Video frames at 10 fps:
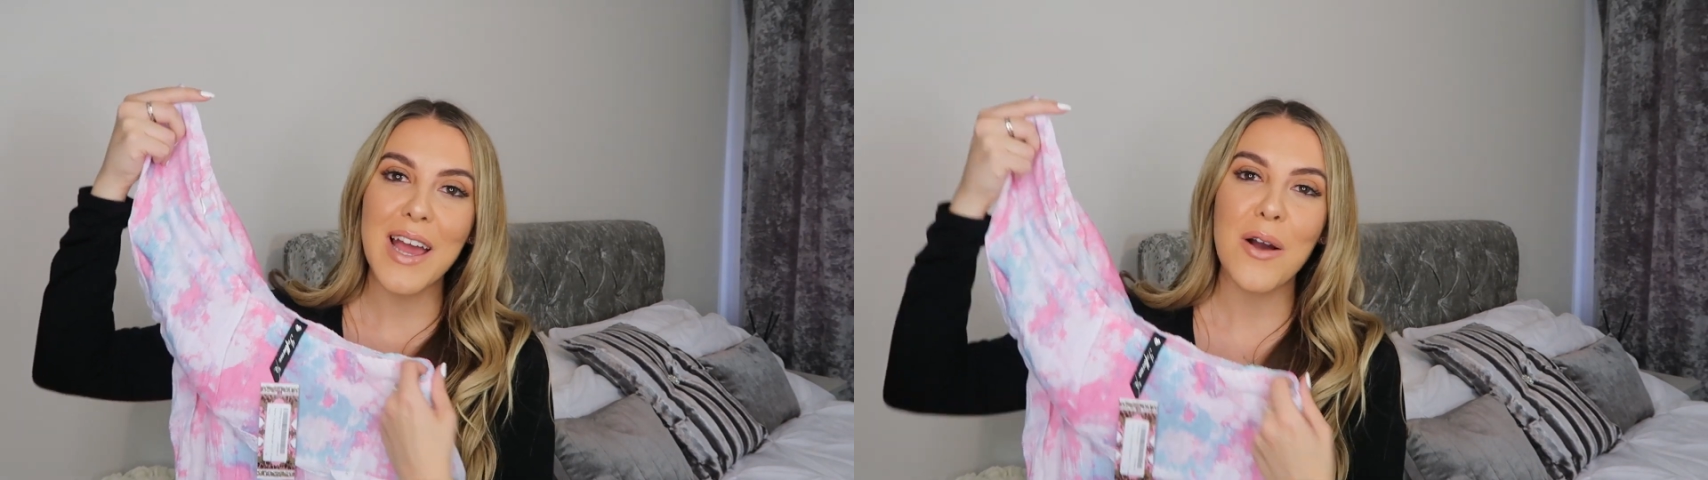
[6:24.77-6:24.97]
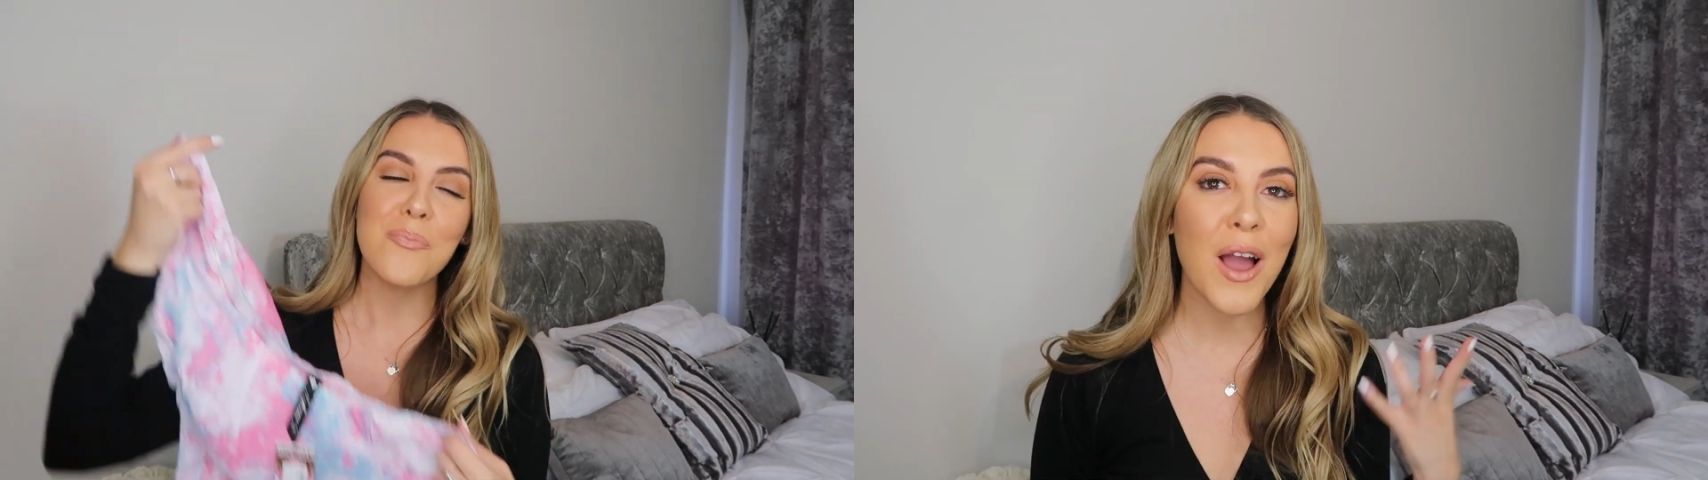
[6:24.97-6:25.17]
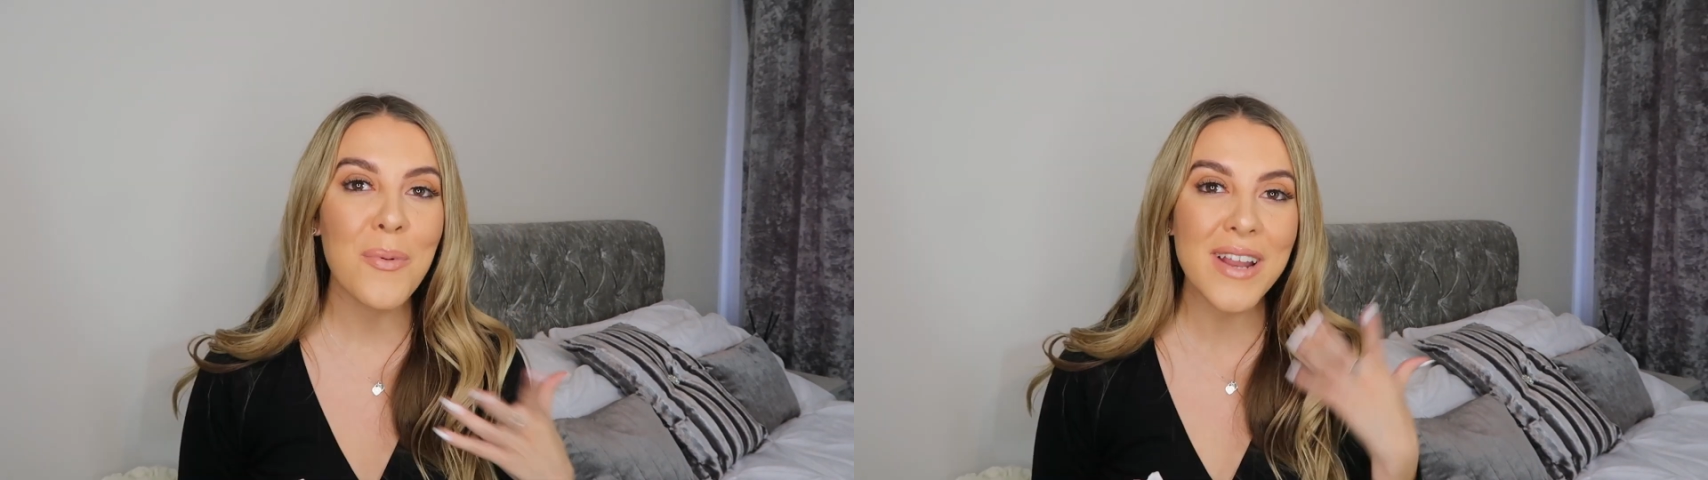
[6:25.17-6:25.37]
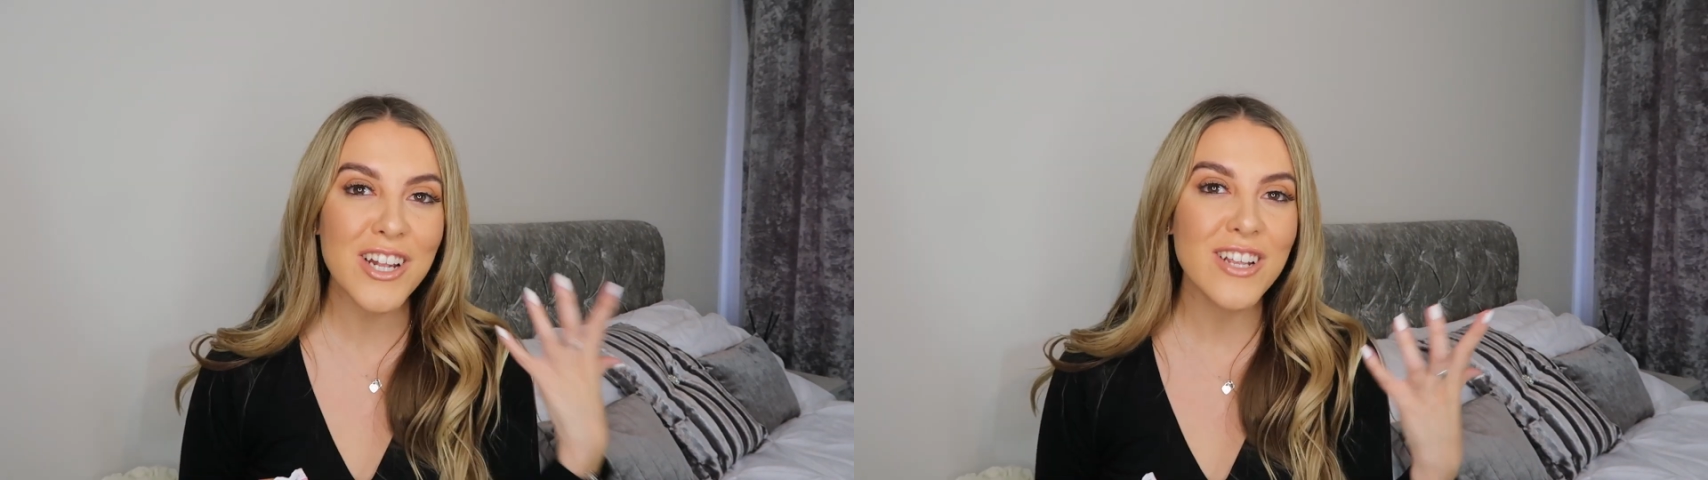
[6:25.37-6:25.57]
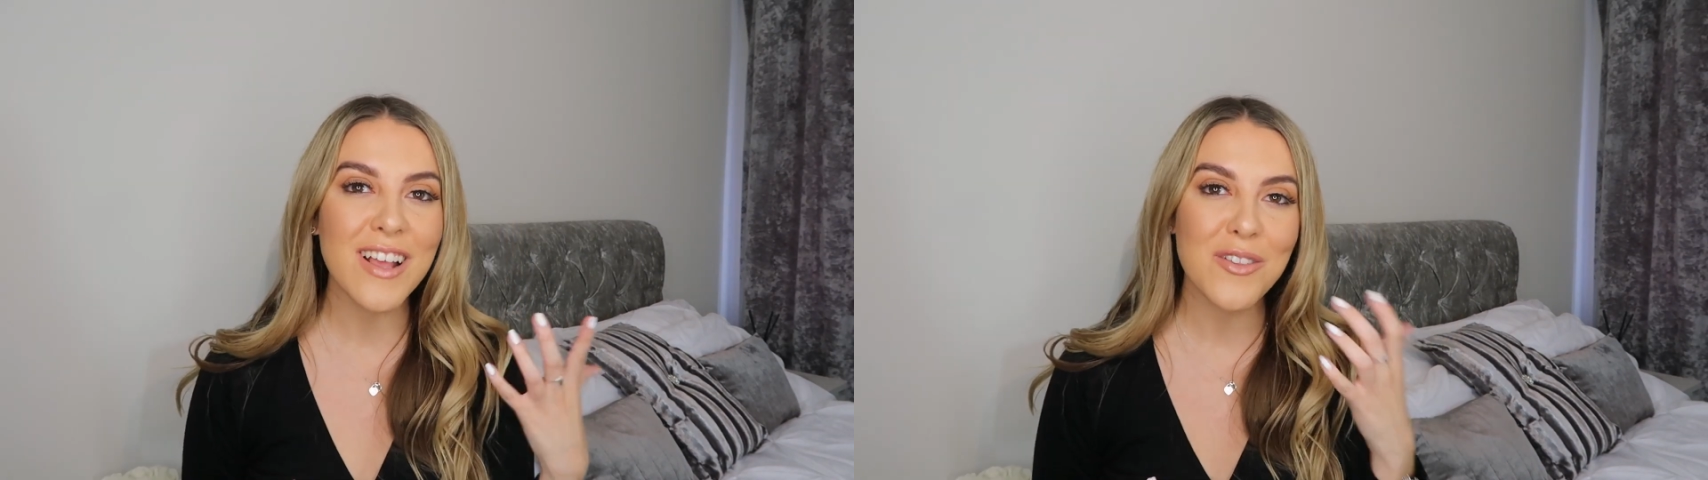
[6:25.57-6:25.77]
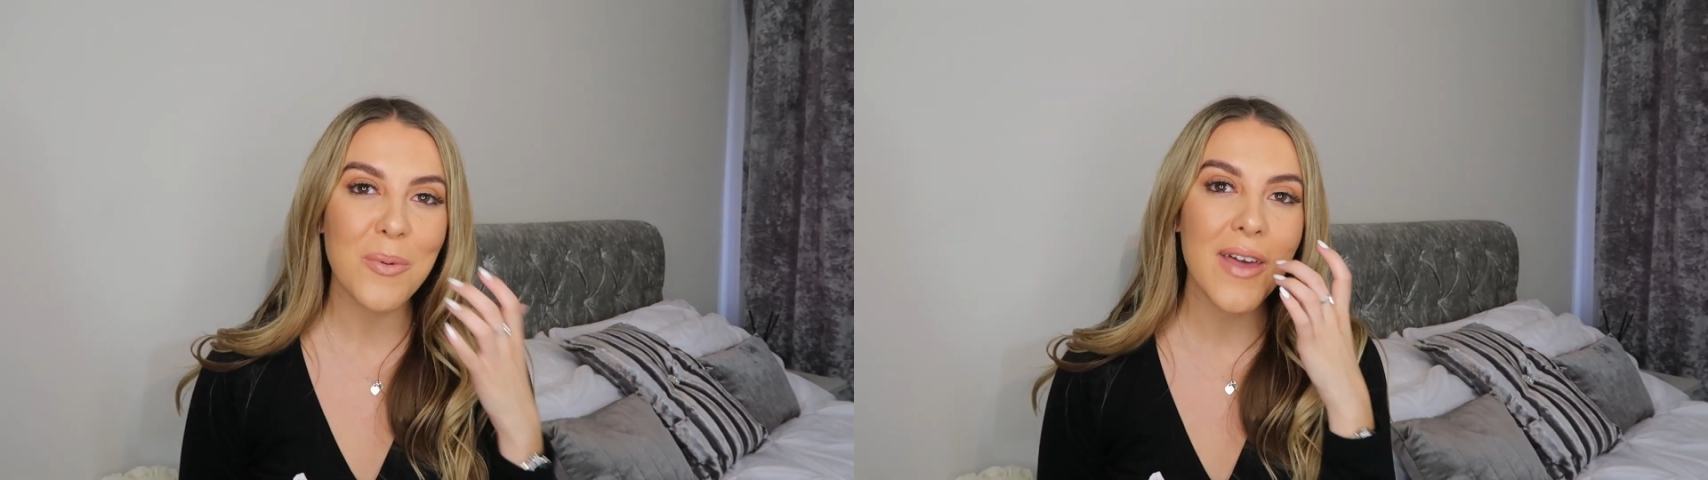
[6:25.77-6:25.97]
Now, I would actually tend to